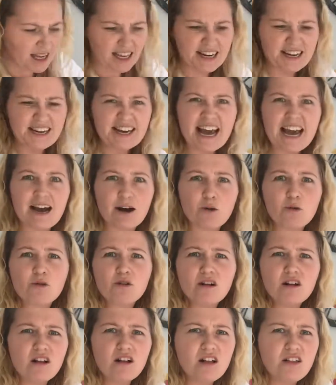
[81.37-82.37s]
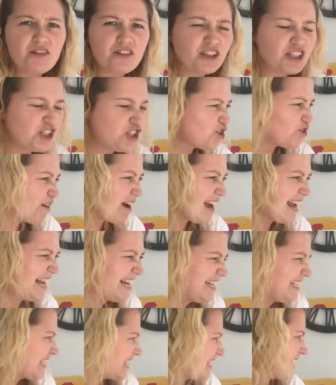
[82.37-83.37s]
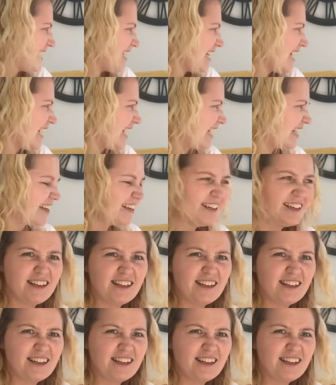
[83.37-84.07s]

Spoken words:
Now, the strangest thing